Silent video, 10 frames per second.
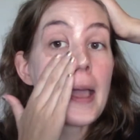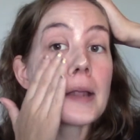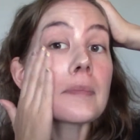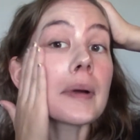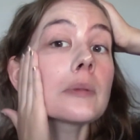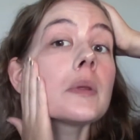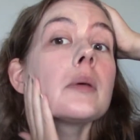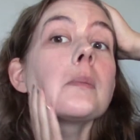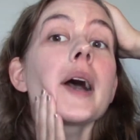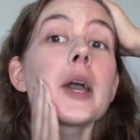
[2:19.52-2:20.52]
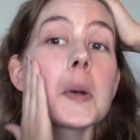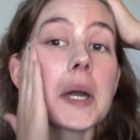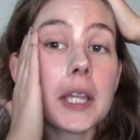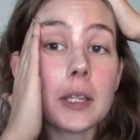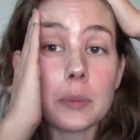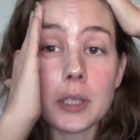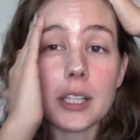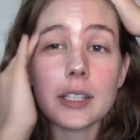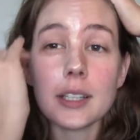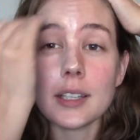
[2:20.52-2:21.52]
might be
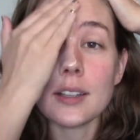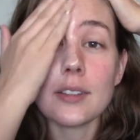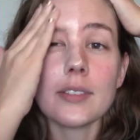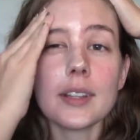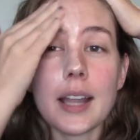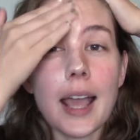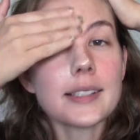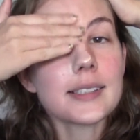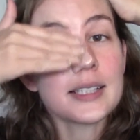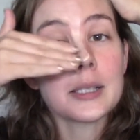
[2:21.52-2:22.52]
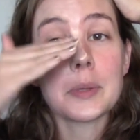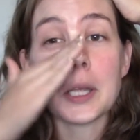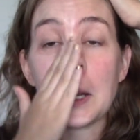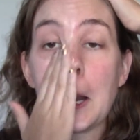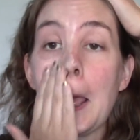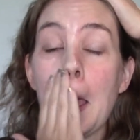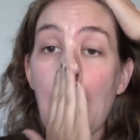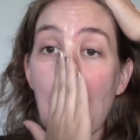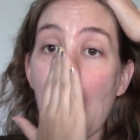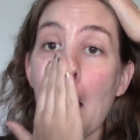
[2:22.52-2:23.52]
bioaccumulative. It has a little bit
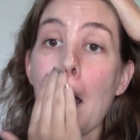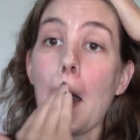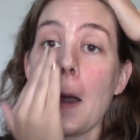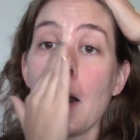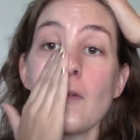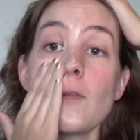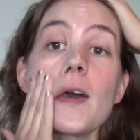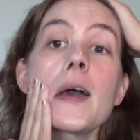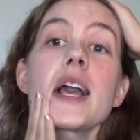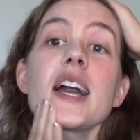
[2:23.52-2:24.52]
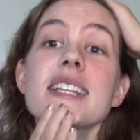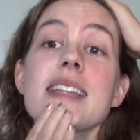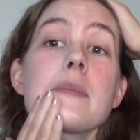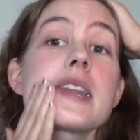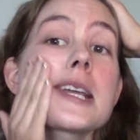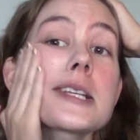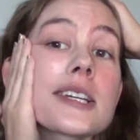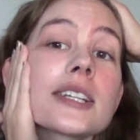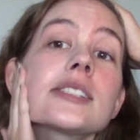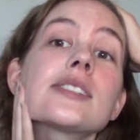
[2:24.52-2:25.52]
of contamination
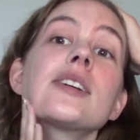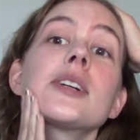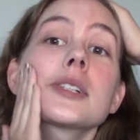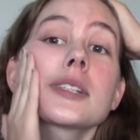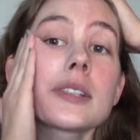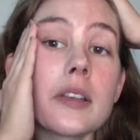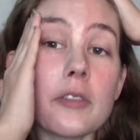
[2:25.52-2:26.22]
concerns.